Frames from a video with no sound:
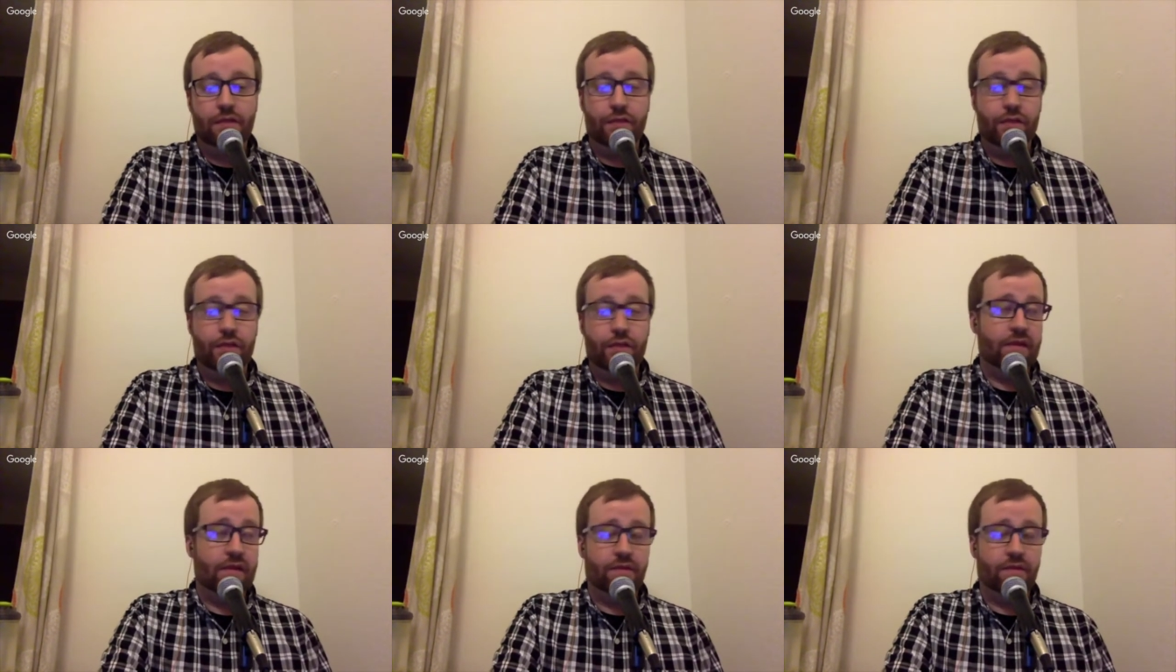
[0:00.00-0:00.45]

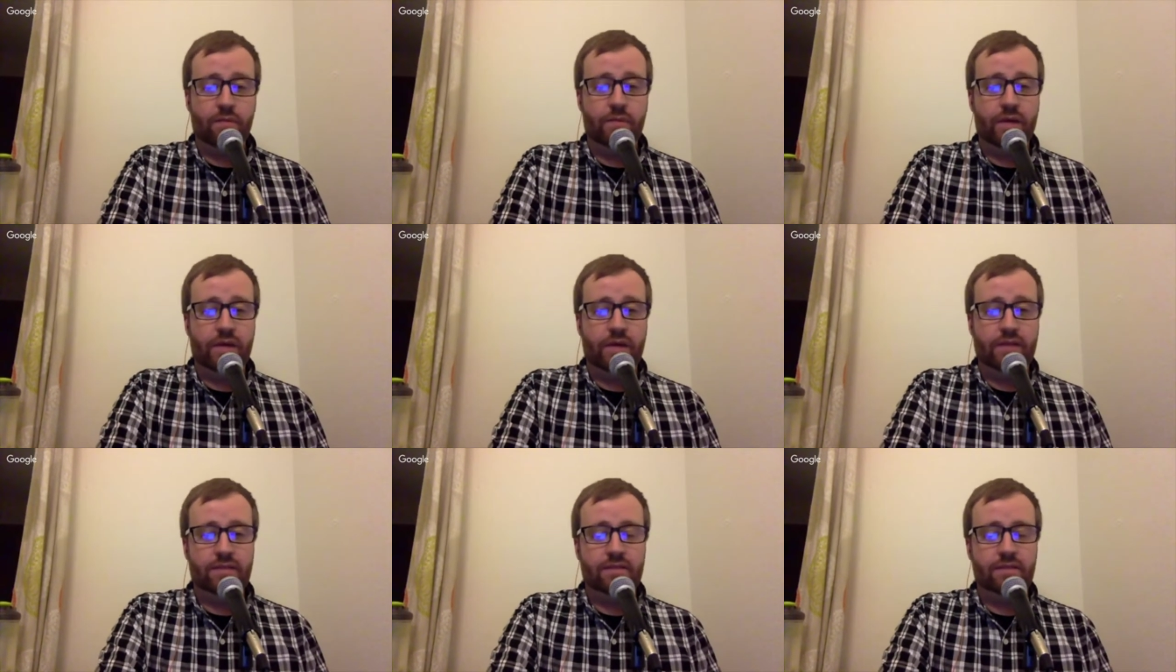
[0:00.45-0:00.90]
So
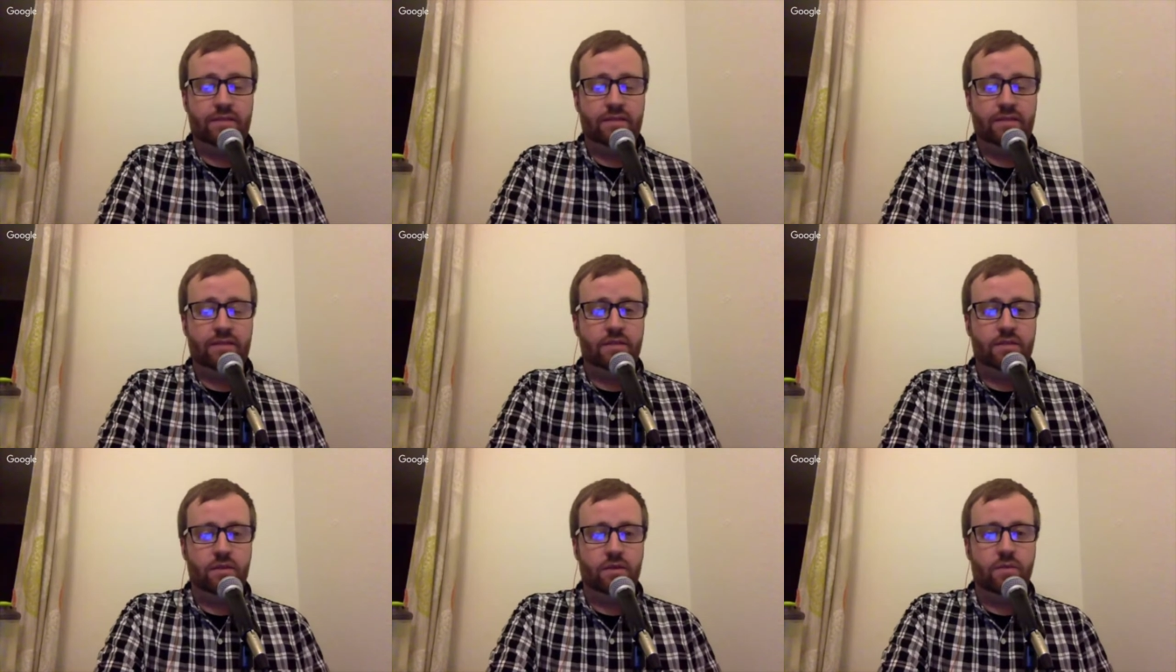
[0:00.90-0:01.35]

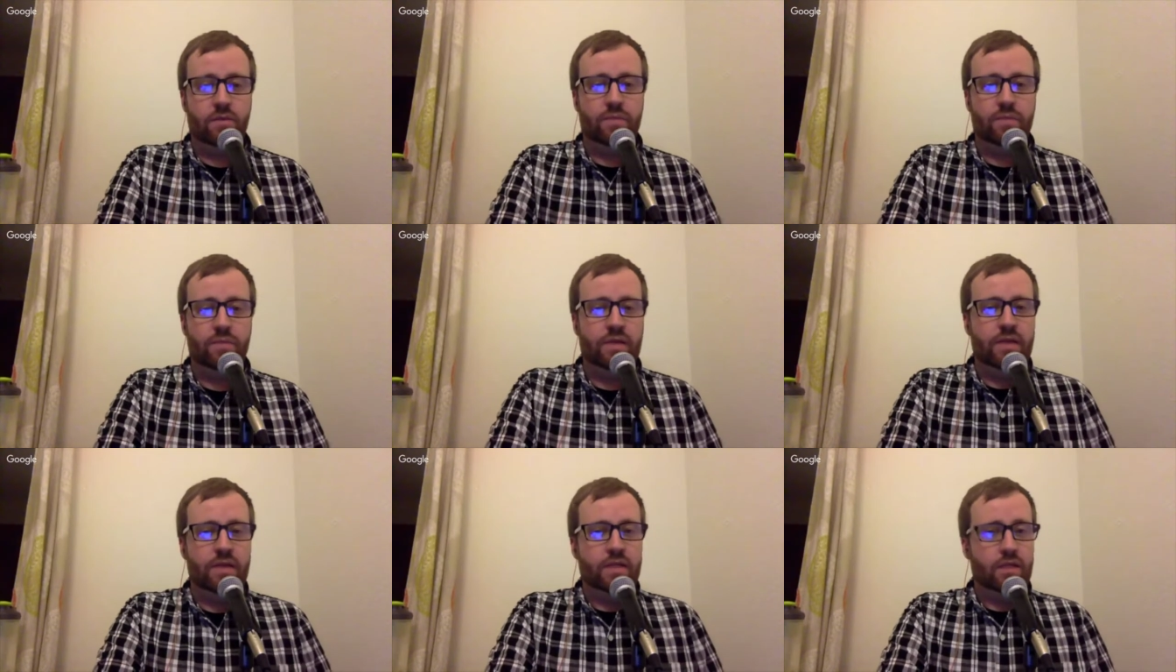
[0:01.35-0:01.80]

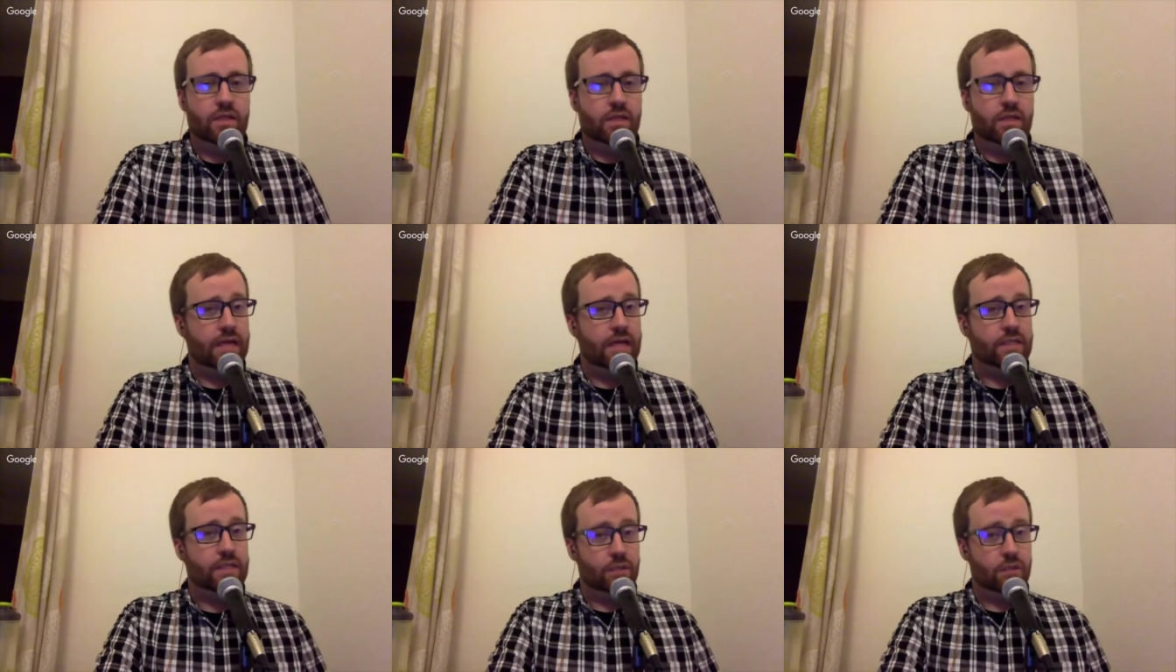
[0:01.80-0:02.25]
exclusive
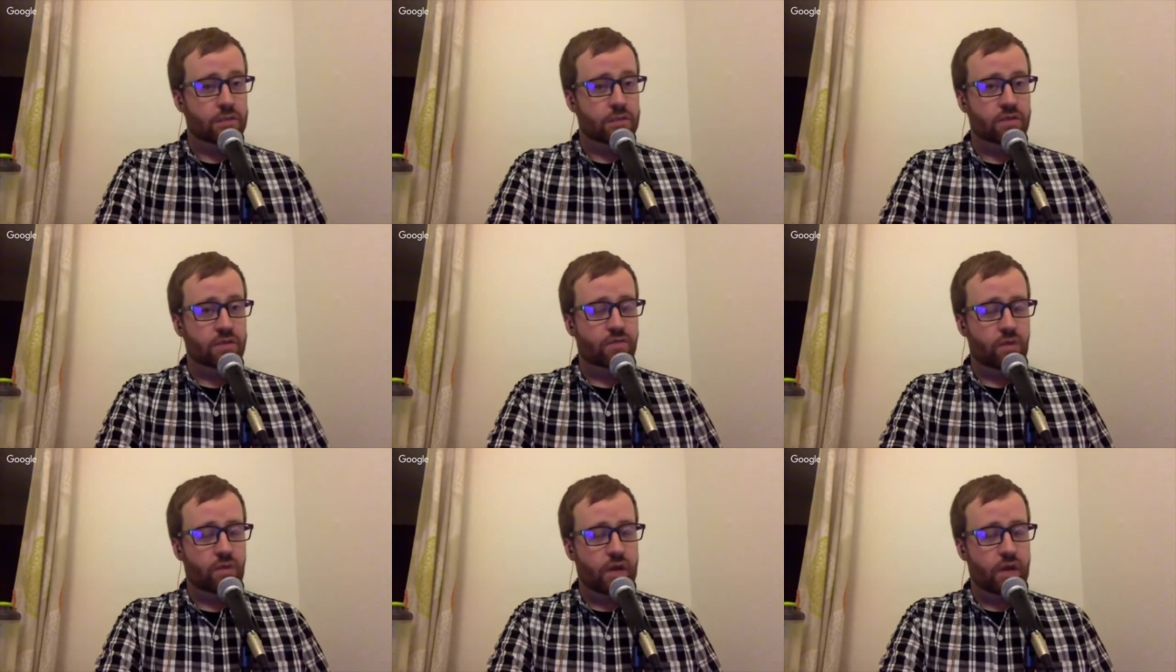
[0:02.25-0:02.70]
wise,
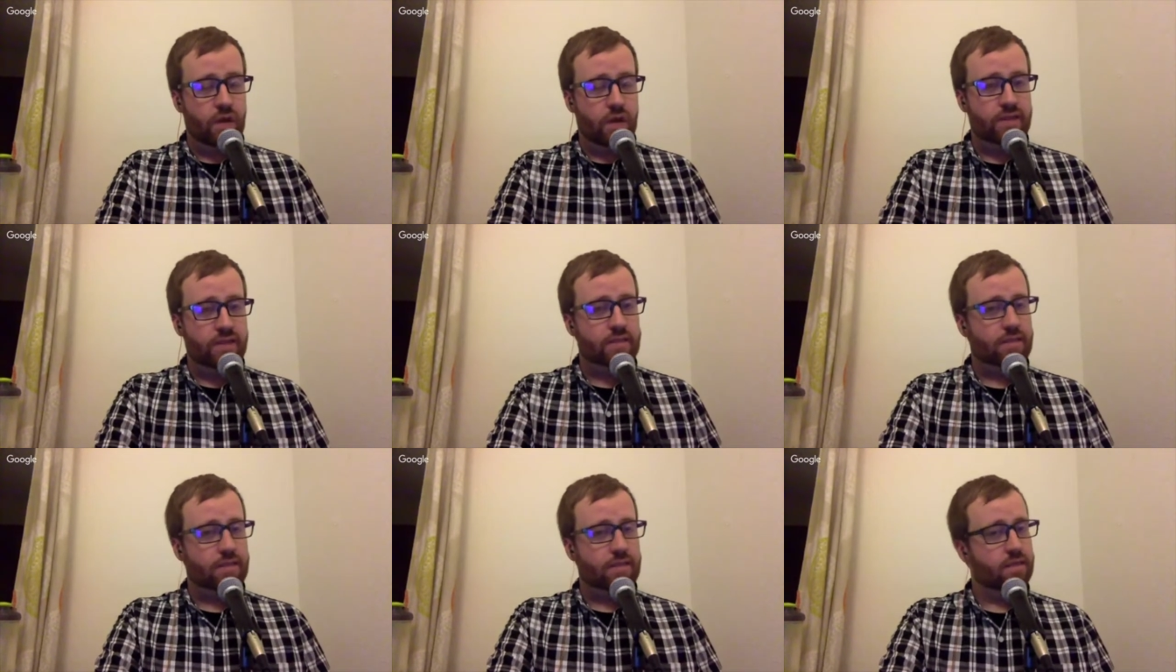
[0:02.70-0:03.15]

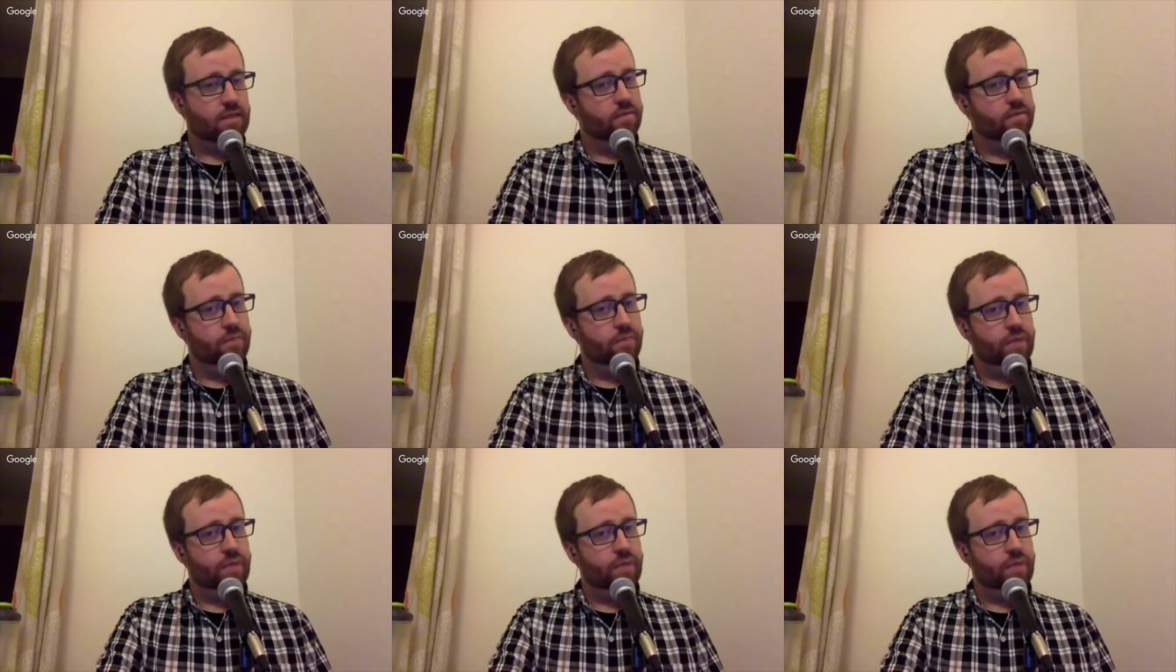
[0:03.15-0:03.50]
PS4 is way hmm.